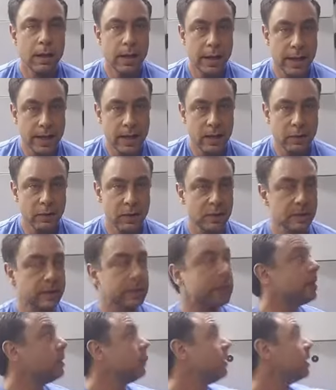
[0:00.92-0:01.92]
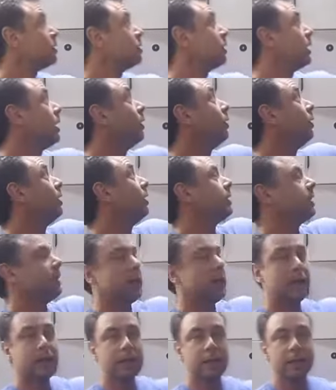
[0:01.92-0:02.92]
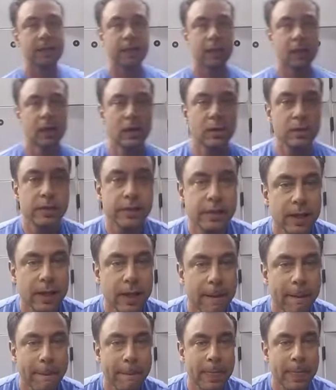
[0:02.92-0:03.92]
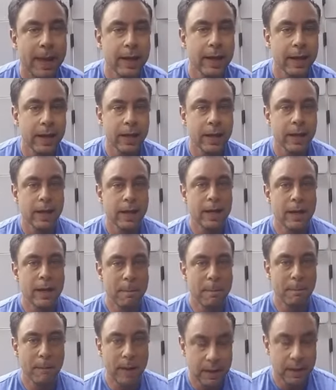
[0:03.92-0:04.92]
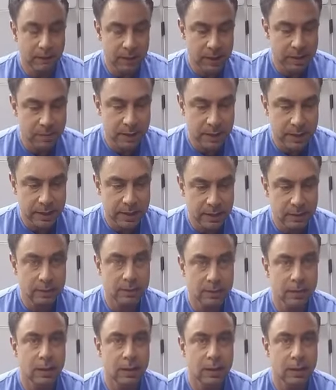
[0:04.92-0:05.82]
And we're good. Make sure all the lockers are closed. Maik Wiedenbach here.